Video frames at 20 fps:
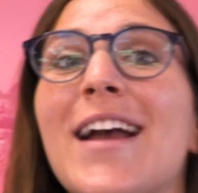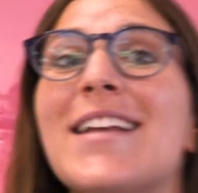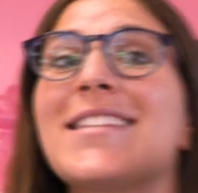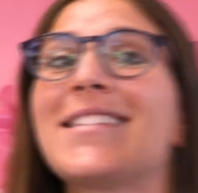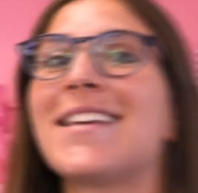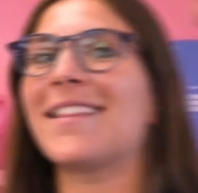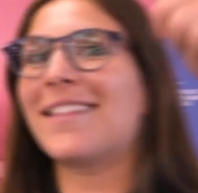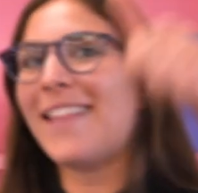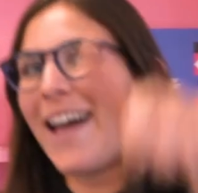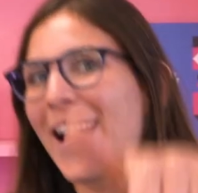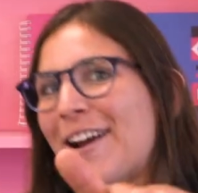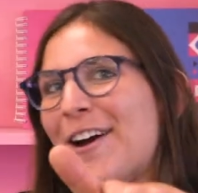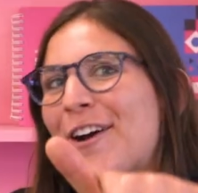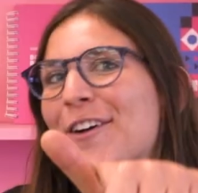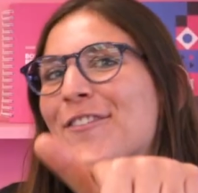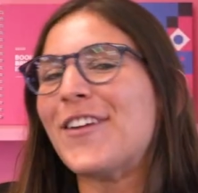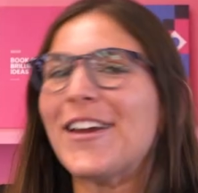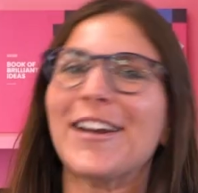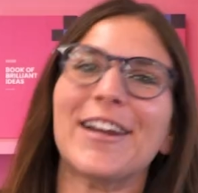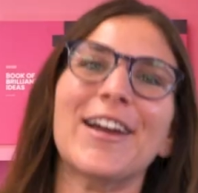forget to like
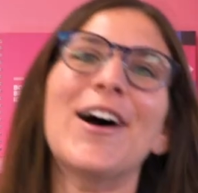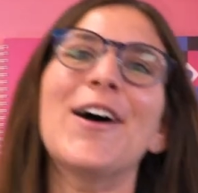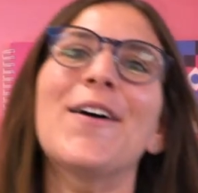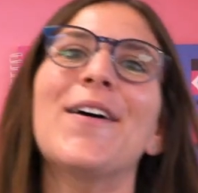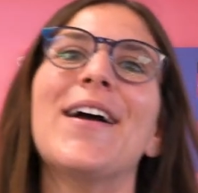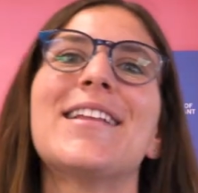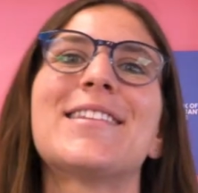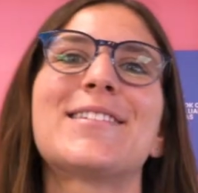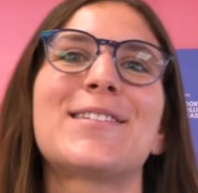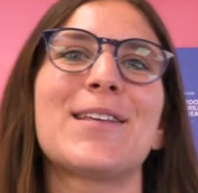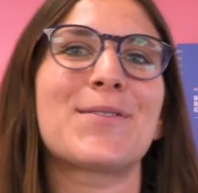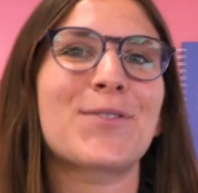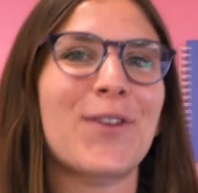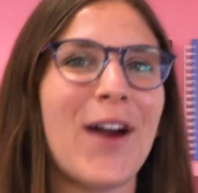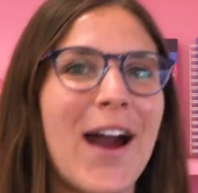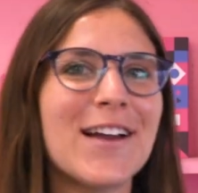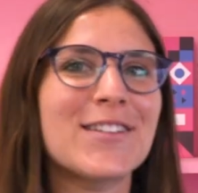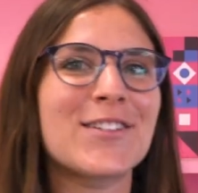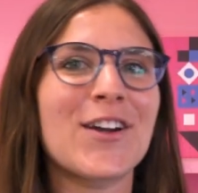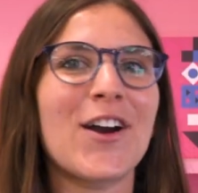our video and
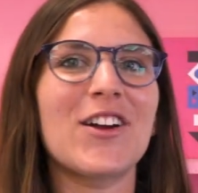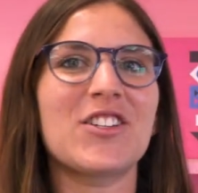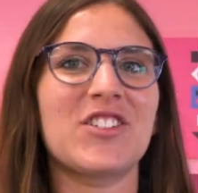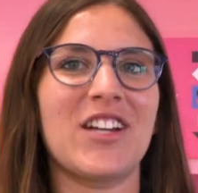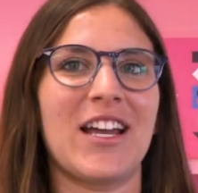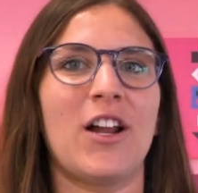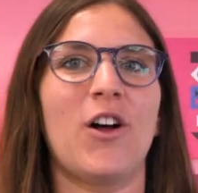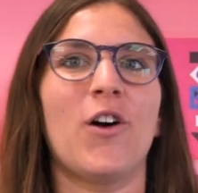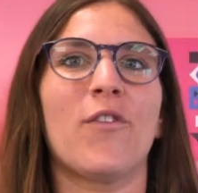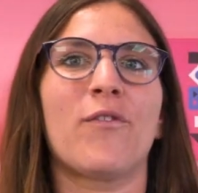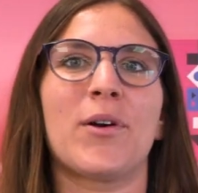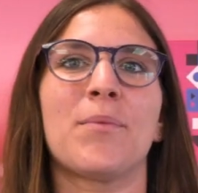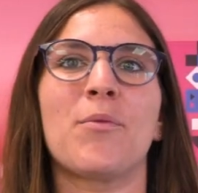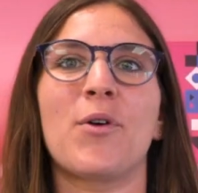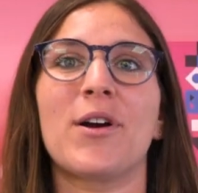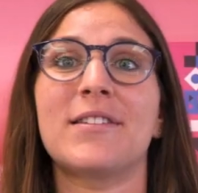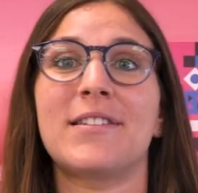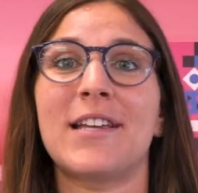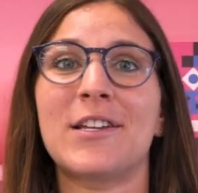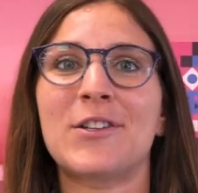subscribe to our channel for
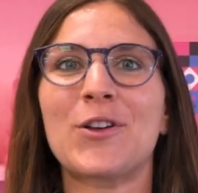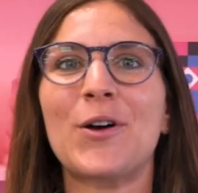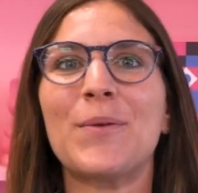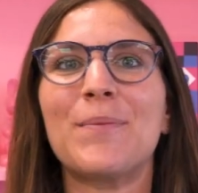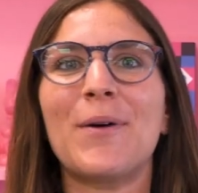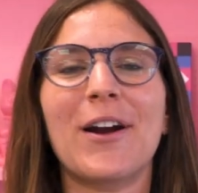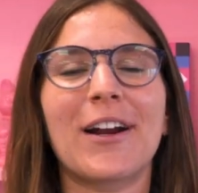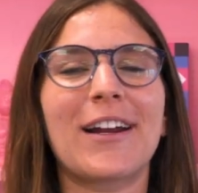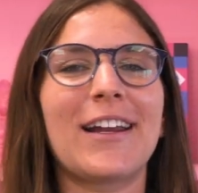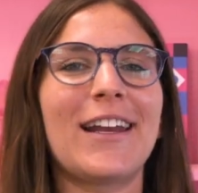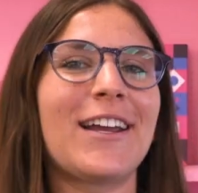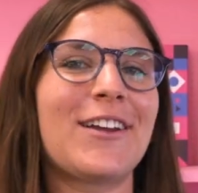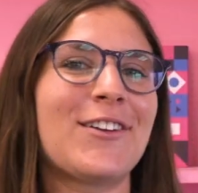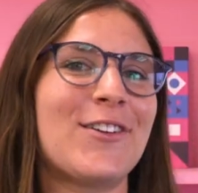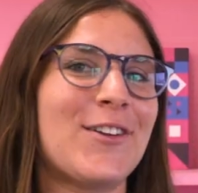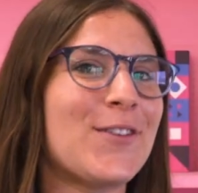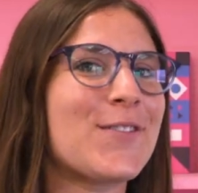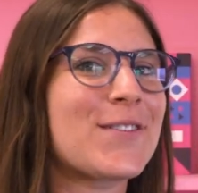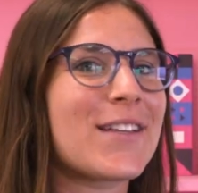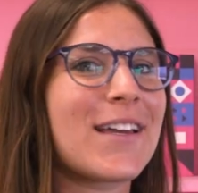more digital
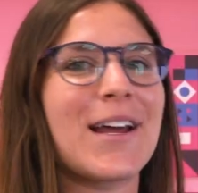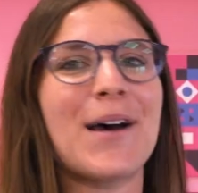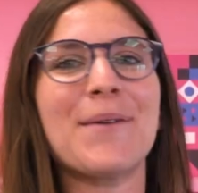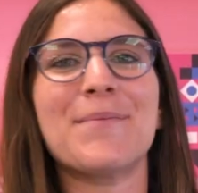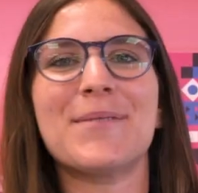marketing news and